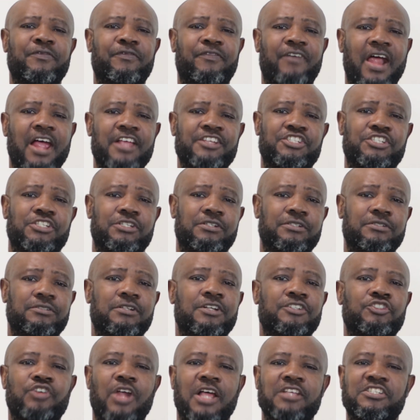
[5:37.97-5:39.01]
Version
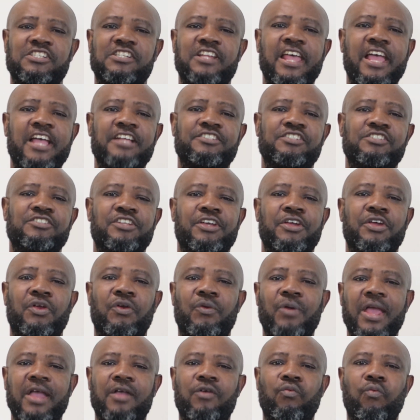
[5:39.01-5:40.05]
translates the
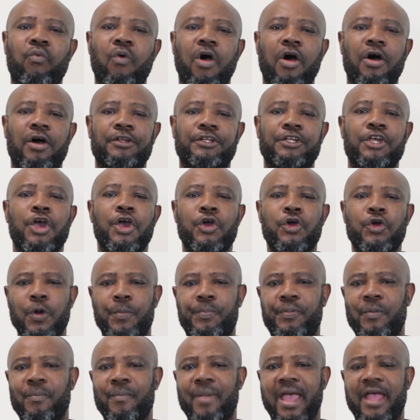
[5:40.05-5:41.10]
Greek word
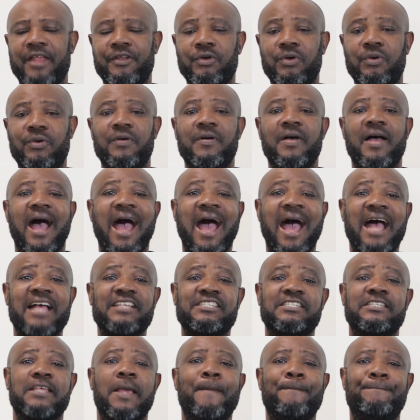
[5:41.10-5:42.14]
hupomeno
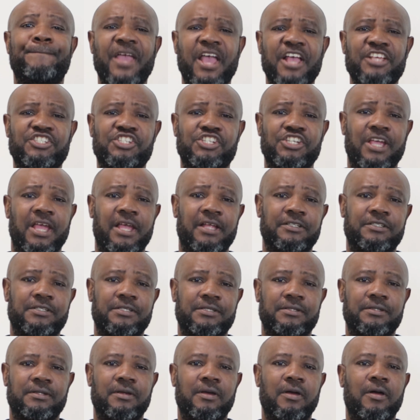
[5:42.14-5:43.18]
as
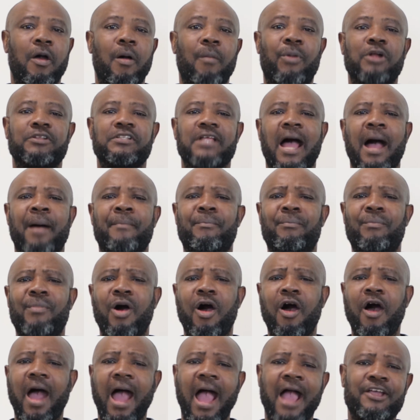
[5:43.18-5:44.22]
patient, but a
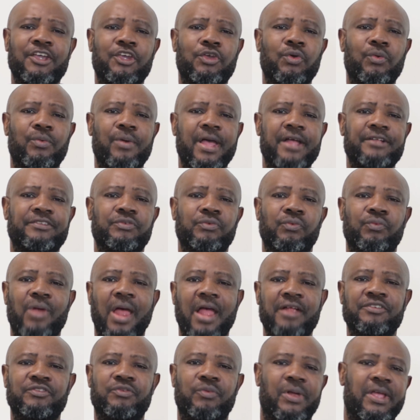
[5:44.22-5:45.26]
more accurate
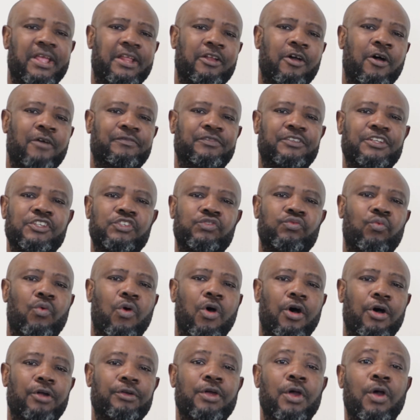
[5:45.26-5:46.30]
rendering of this
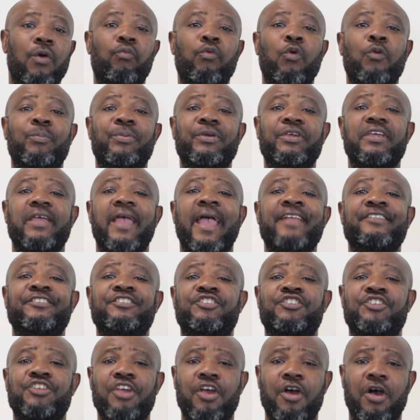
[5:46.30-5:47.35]
word would be
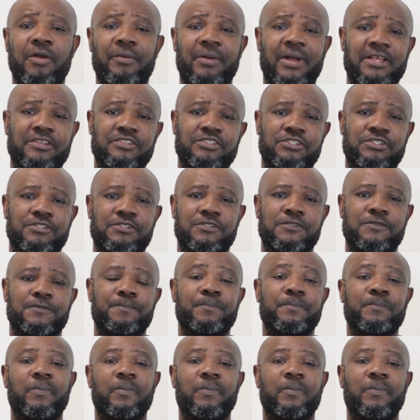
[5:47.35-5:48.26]
endurance.